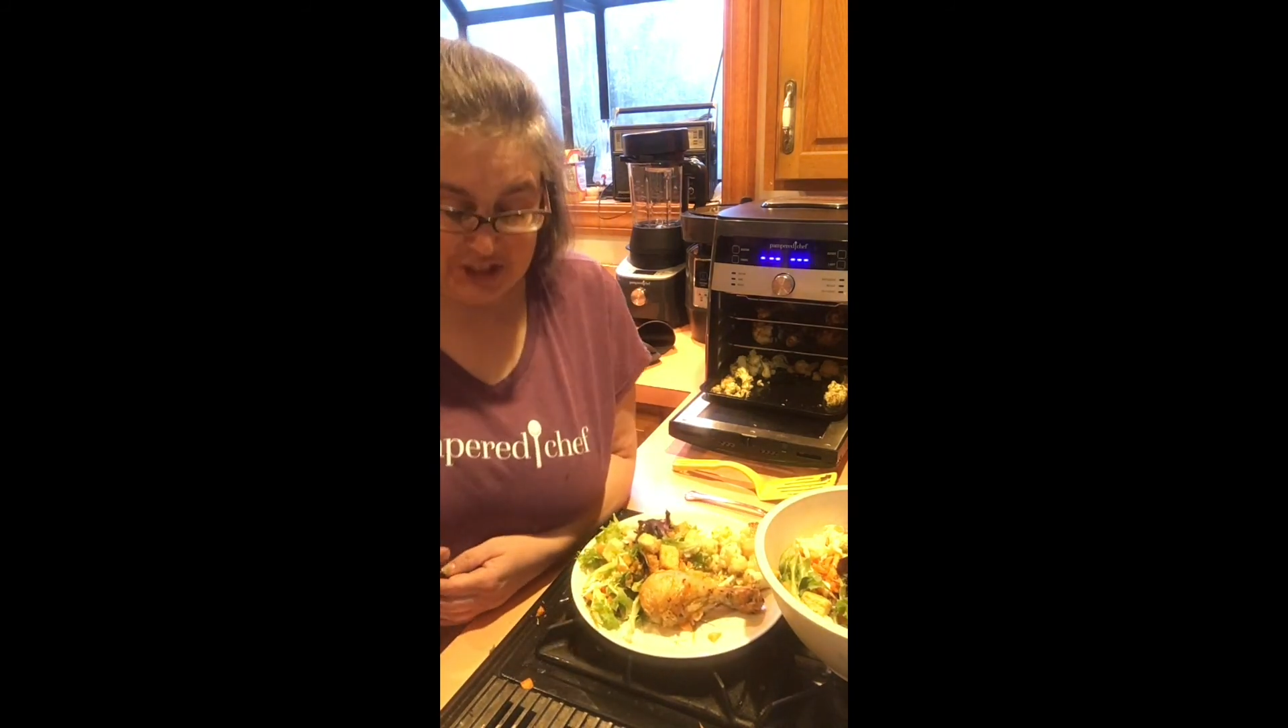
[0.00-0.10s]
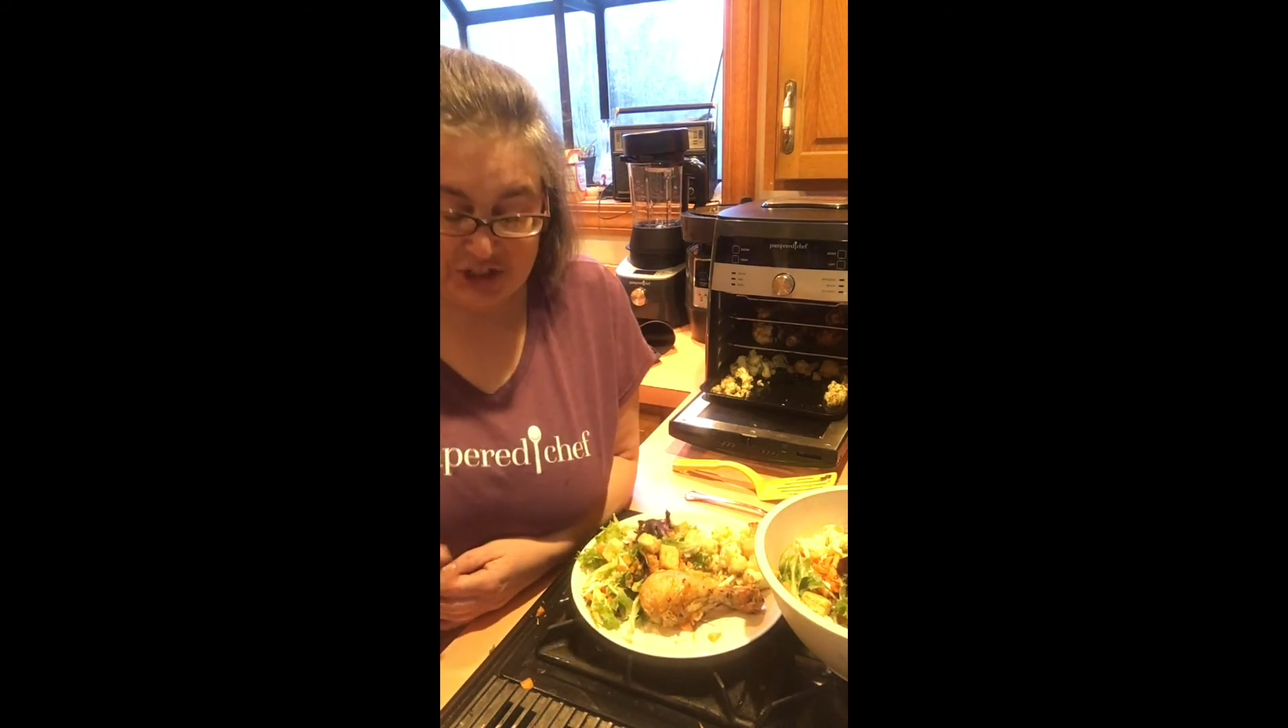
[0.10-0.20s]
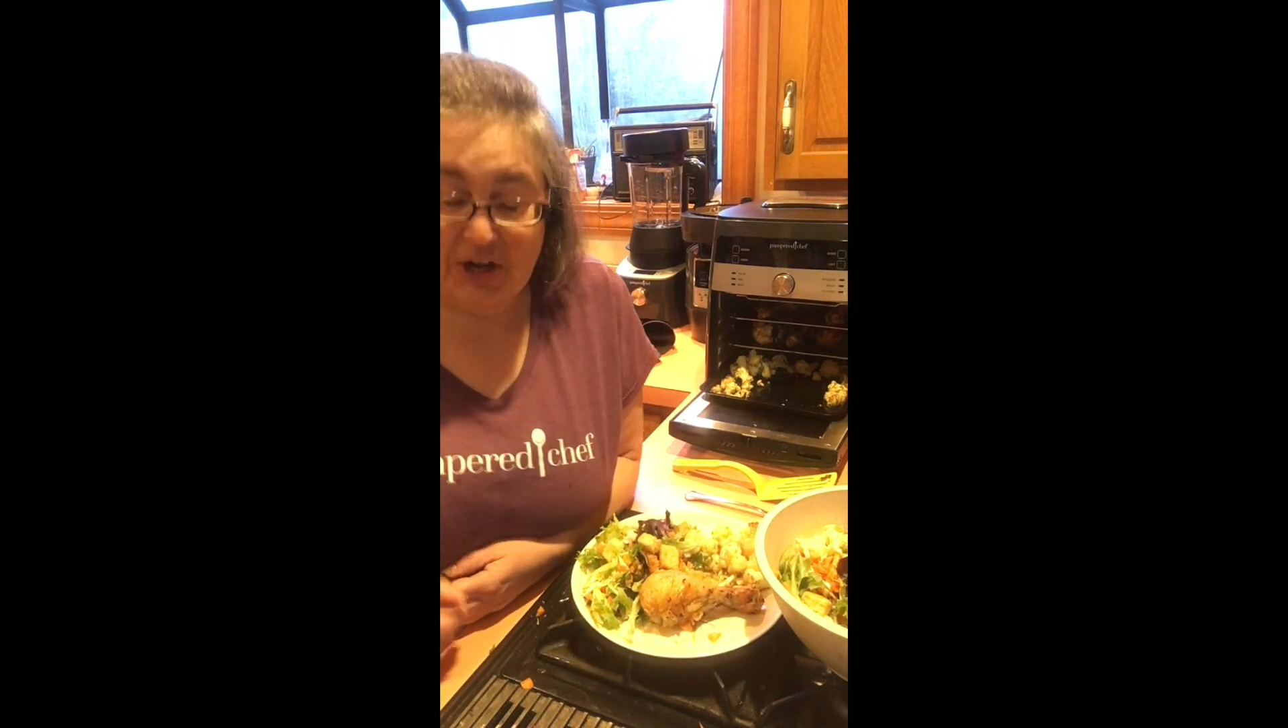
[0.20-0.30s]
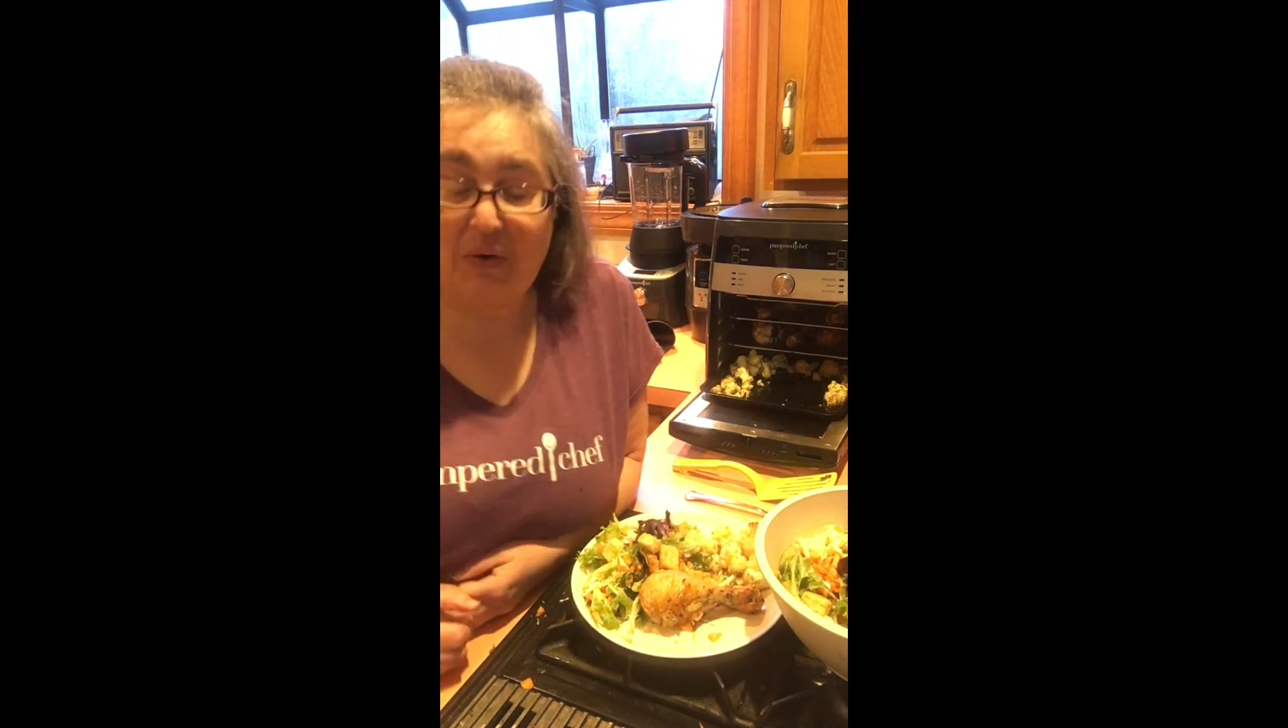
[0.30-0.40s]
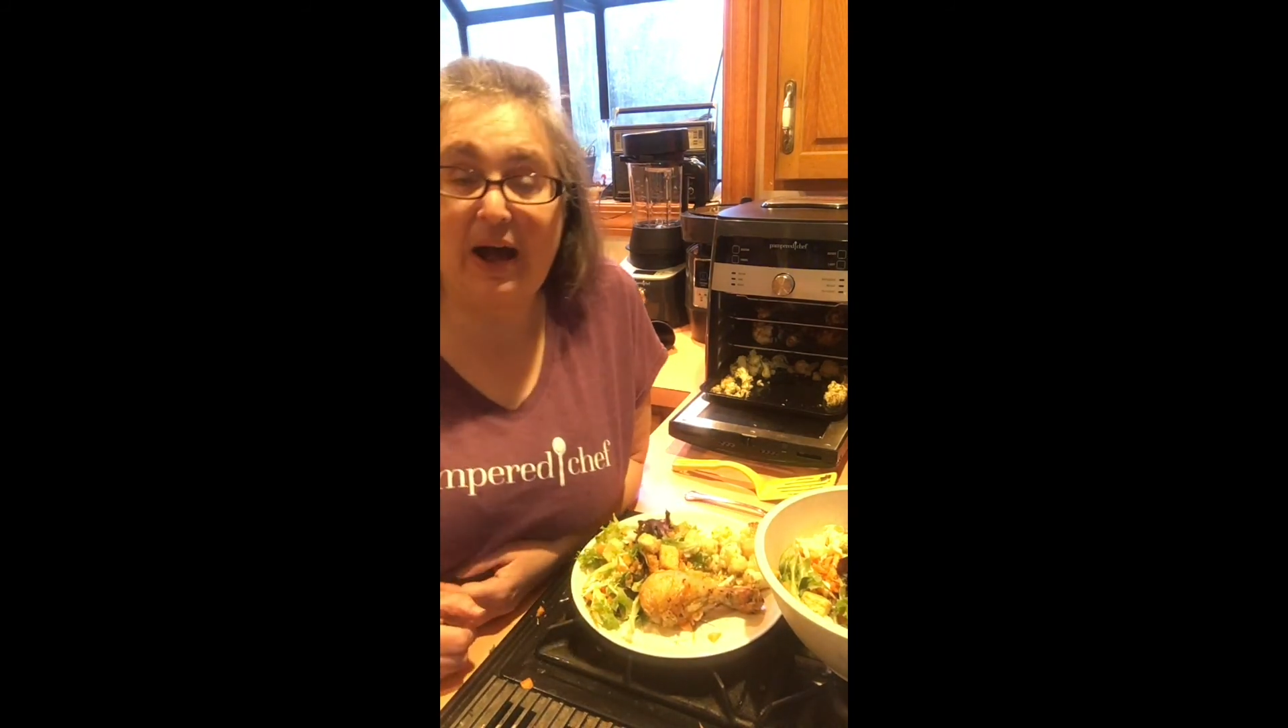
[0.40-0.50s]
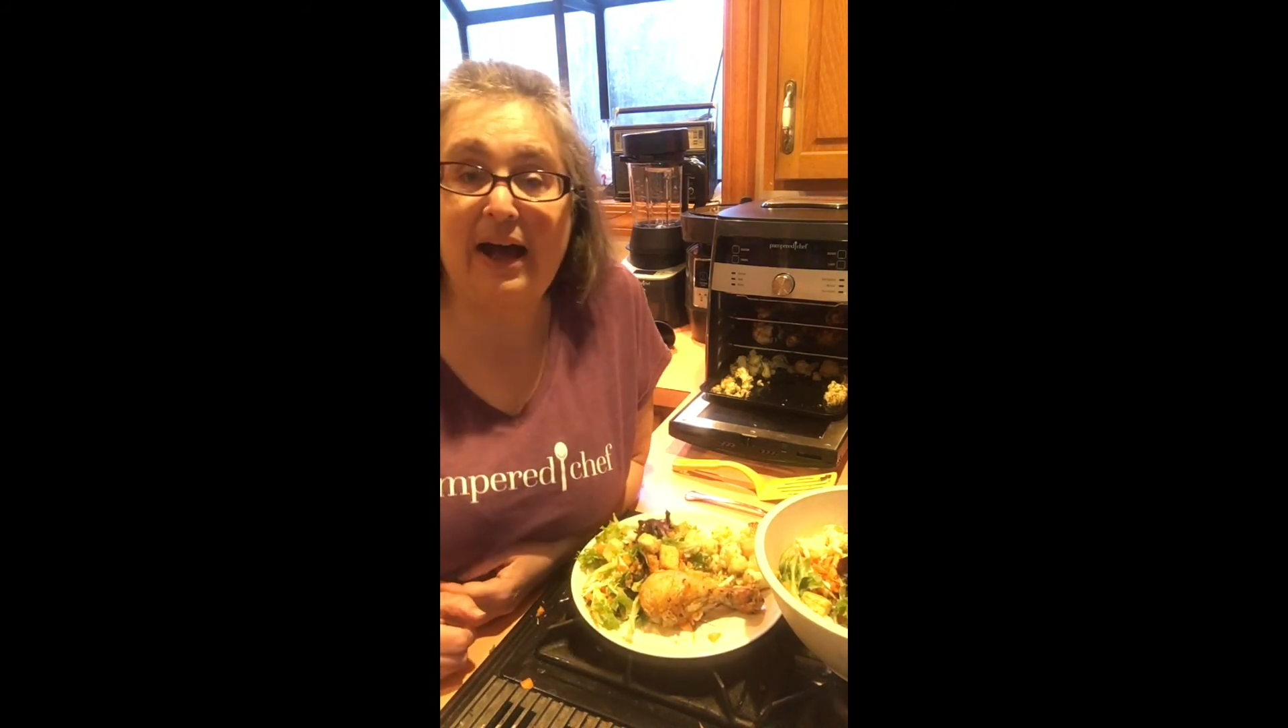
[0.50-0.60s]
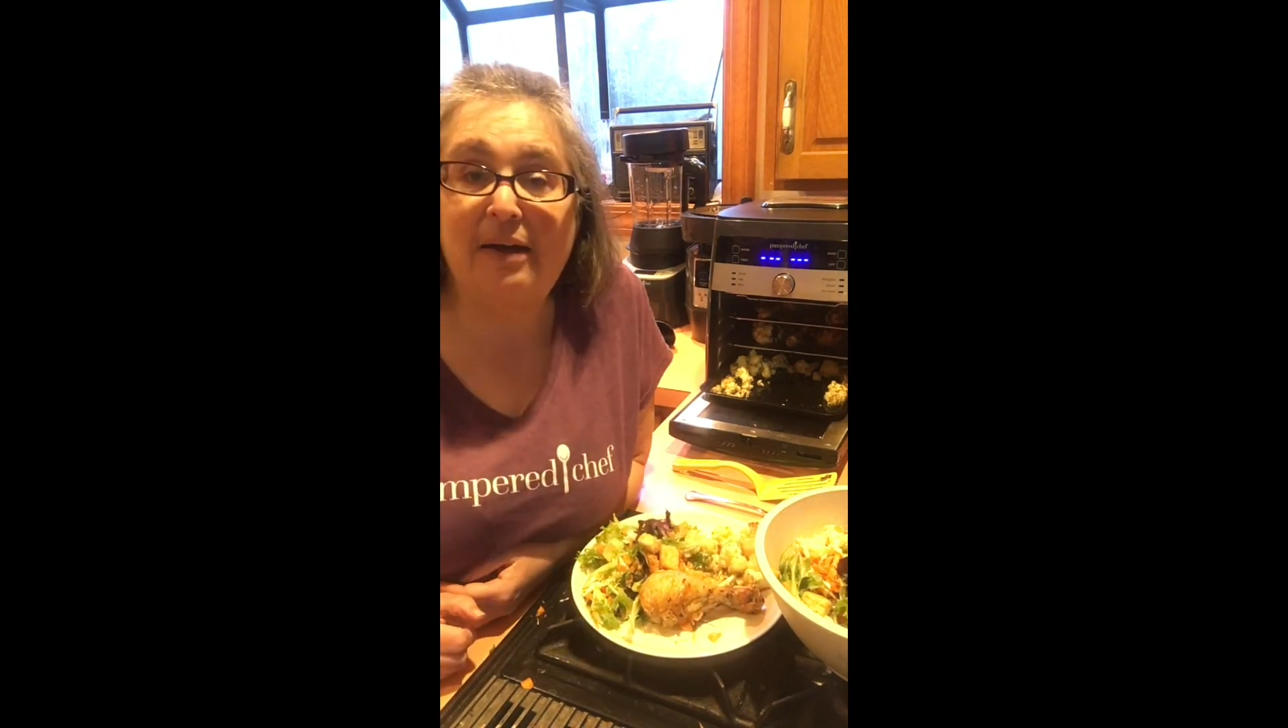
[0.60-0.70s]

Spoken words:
So